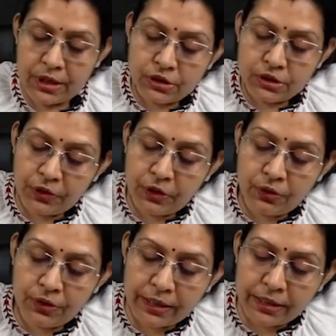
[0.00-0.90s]
So we know
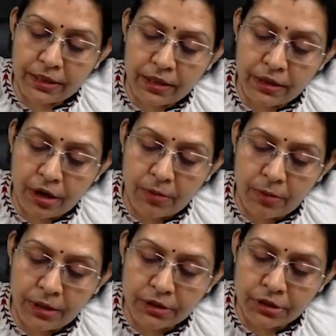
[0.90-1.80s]
that in the normal
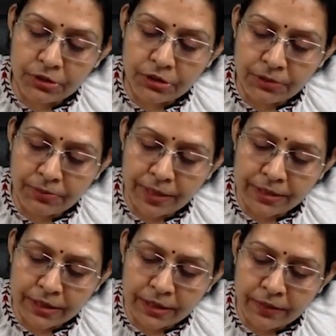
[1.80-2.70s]
distribution
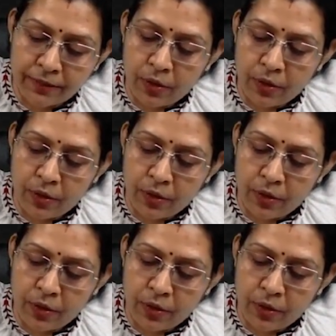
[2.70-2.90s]
pattern,